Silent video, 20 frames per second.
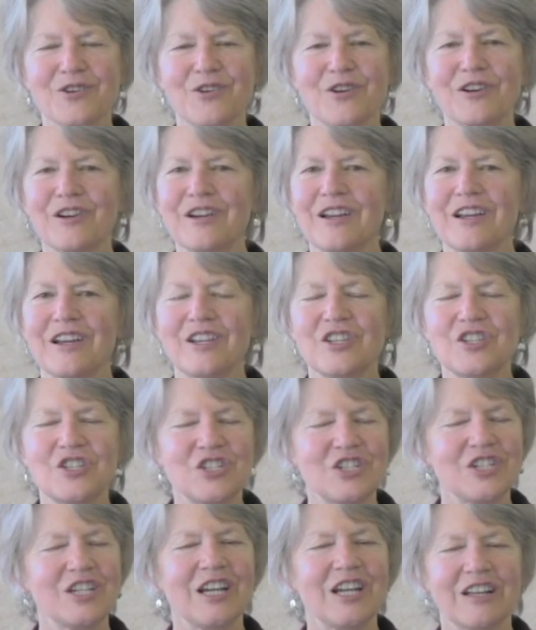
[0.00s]
or
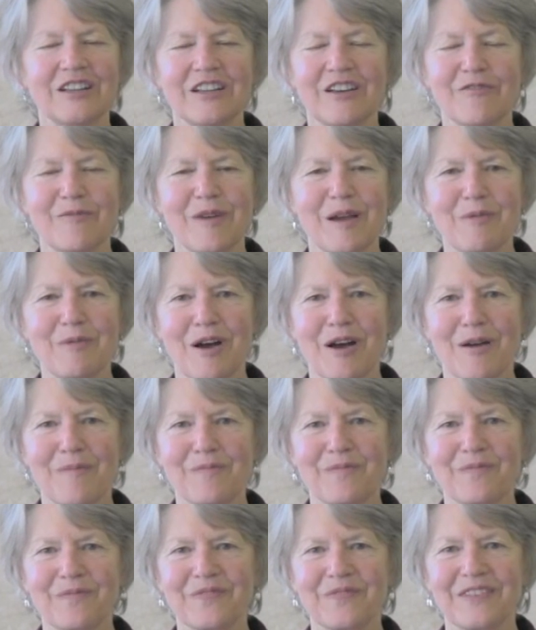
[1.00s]
gee, I love my
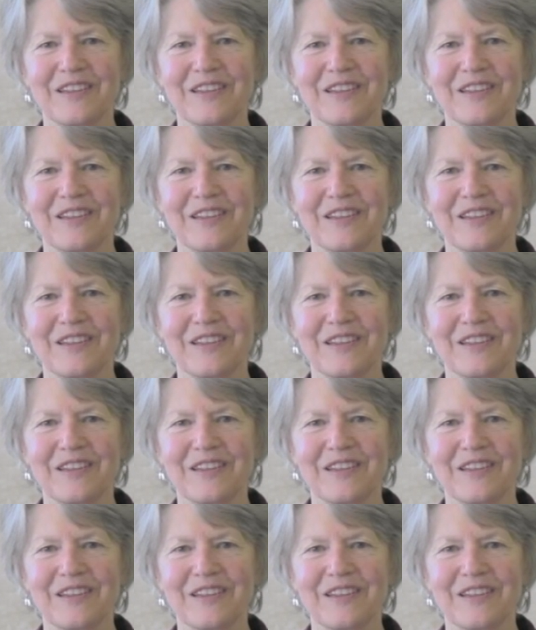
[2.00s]
mom.